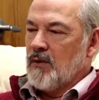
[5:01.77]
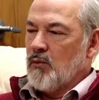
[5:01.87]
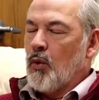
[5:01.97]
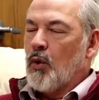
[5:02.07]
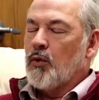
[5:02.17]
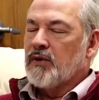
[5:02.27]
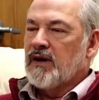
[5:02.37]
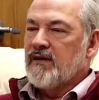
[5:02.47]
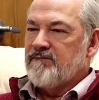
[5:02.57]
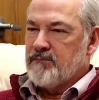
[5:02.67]
a
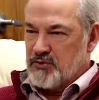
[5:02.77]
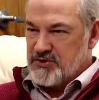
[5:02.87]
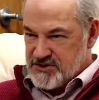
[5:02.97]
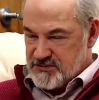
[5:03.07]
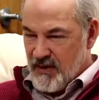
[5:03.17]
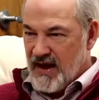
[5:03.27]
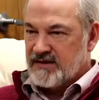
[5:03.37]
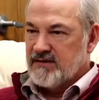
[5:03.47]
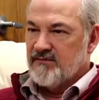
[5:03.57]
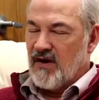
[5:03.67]
worldly
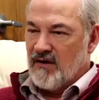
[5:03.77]
perspective